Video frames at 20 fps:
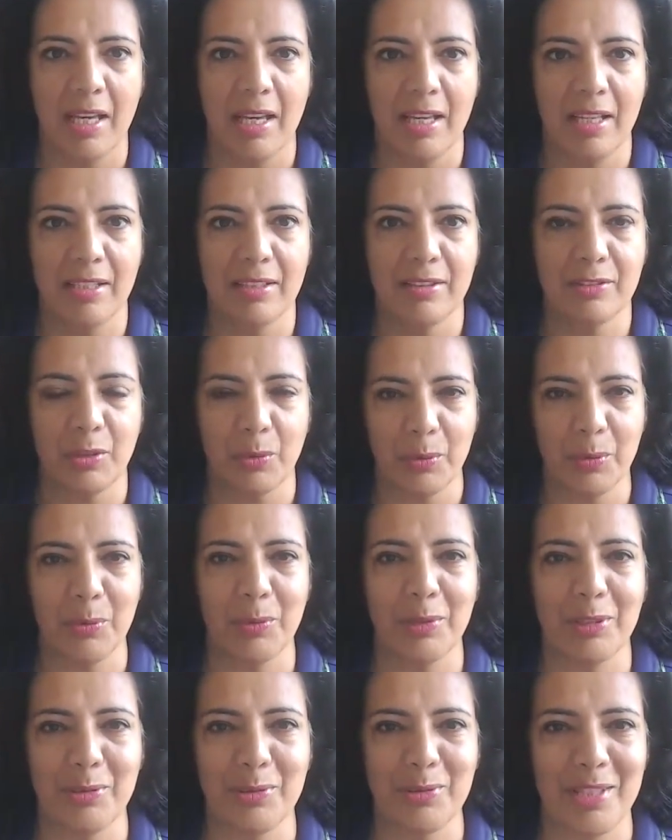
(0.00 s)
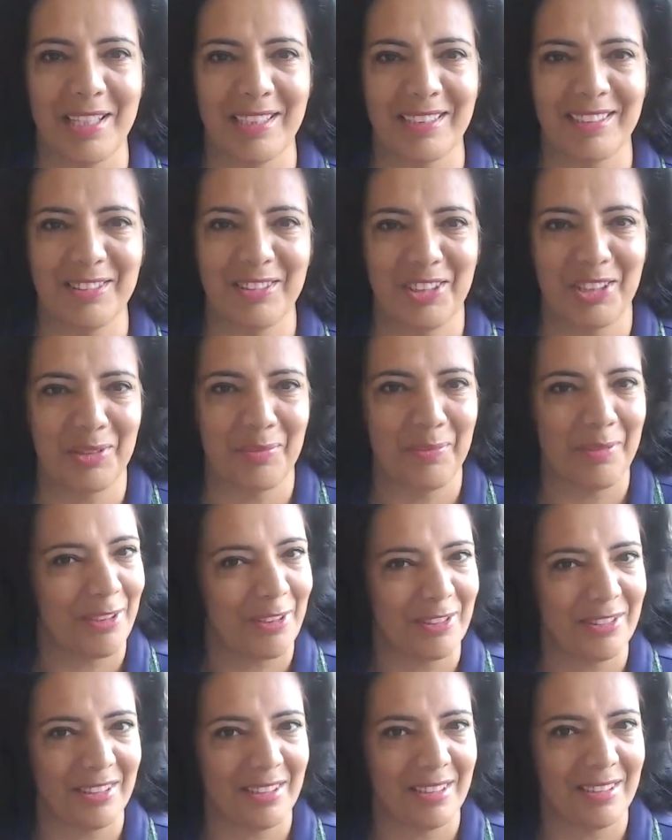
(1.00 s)
And so we will do that just
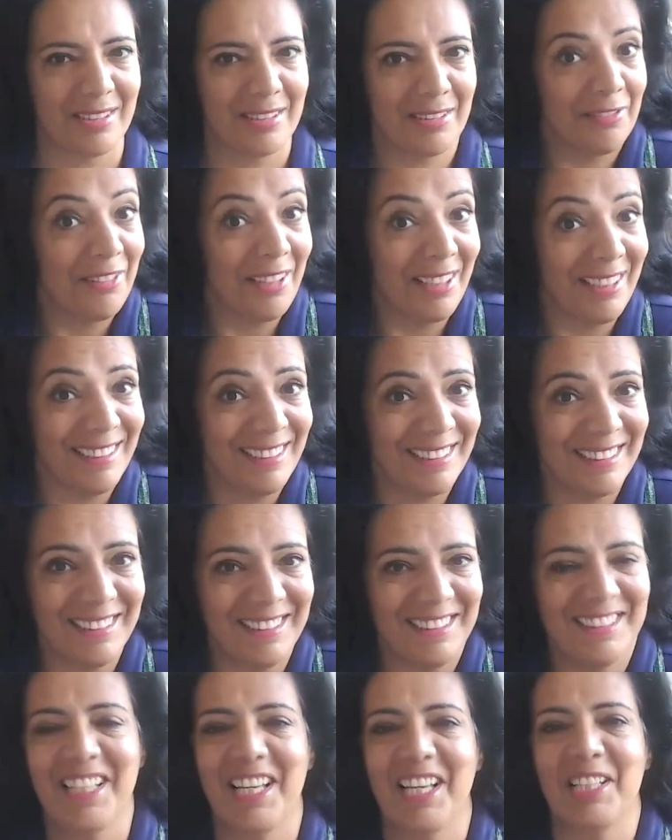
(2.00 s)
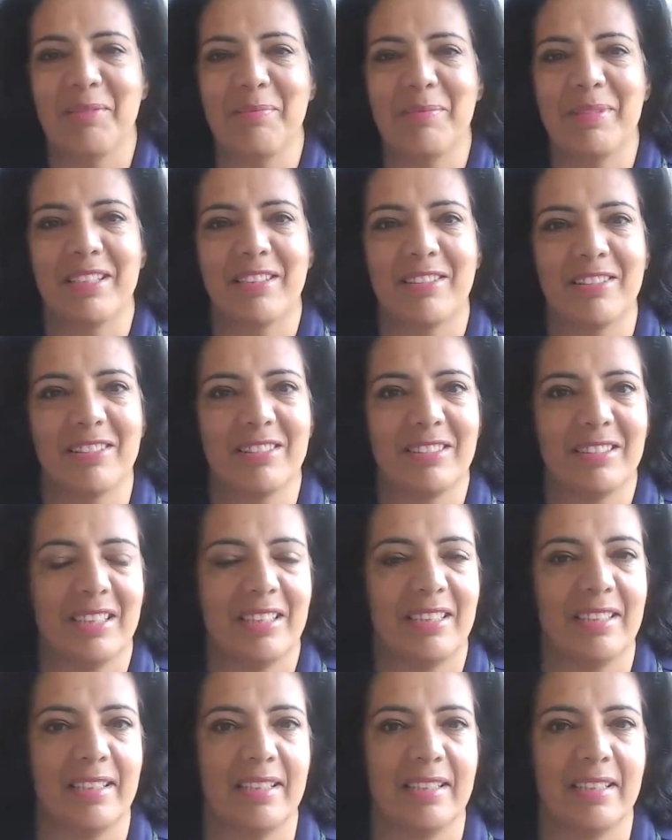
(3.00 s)
because it's fun and because
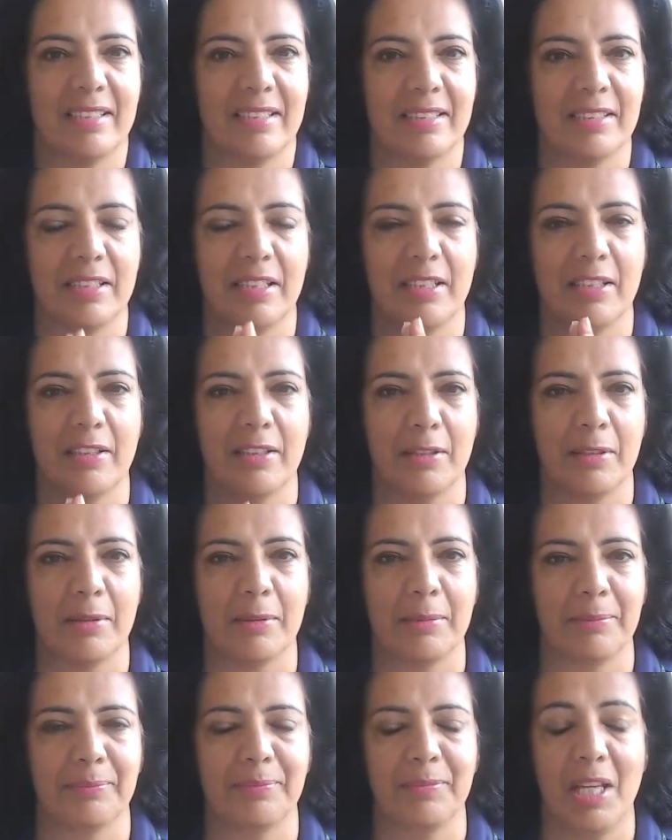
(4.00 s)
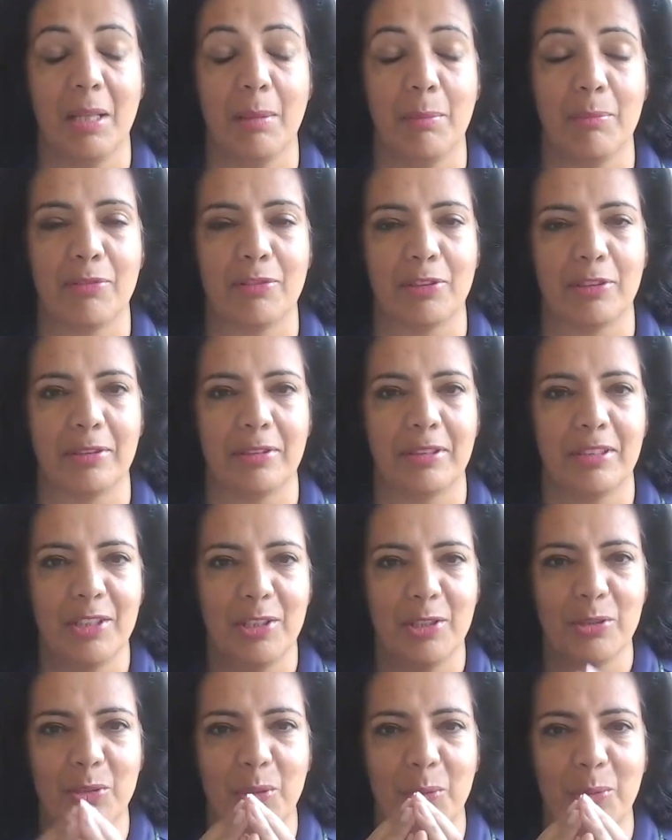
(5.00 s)
it is um, helpful.
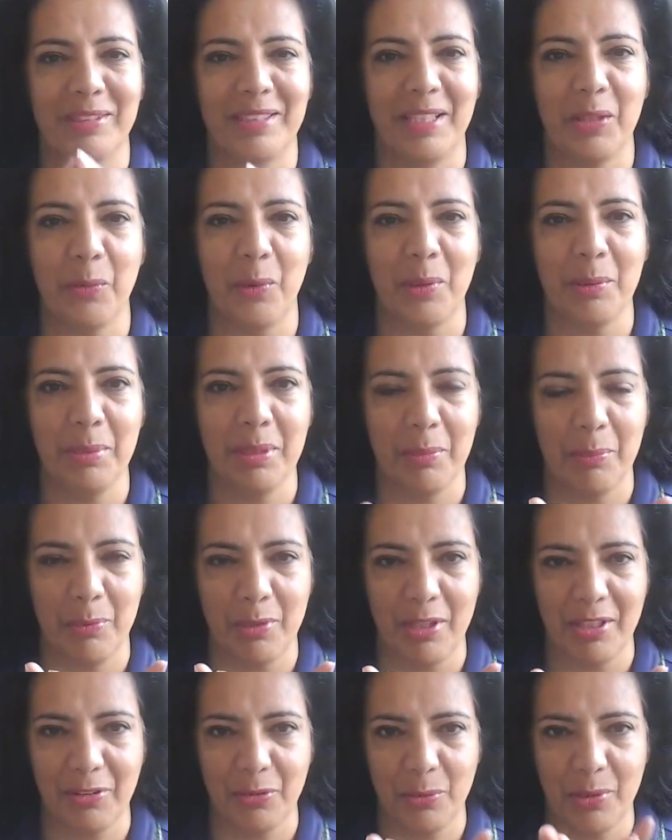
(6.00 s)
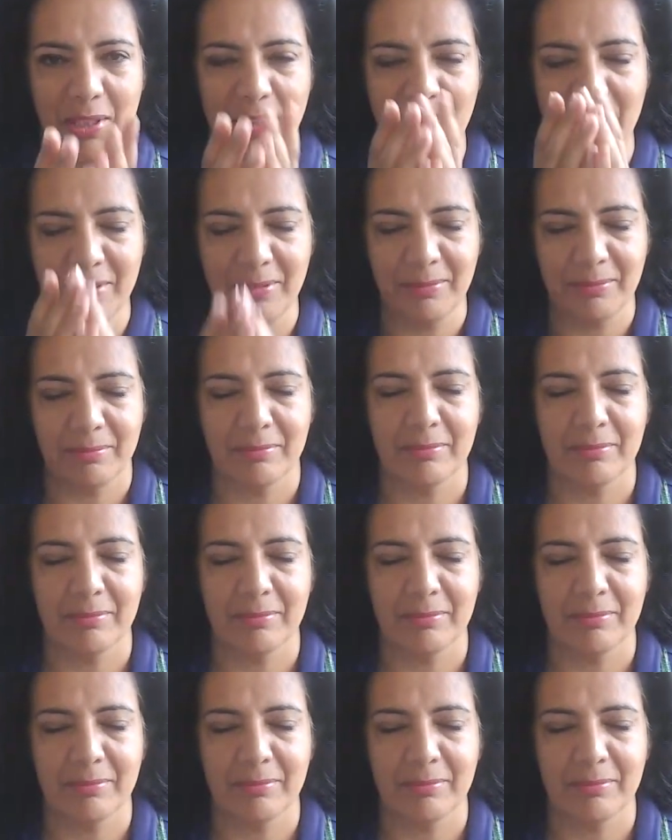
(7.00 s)
So we take one big breath together.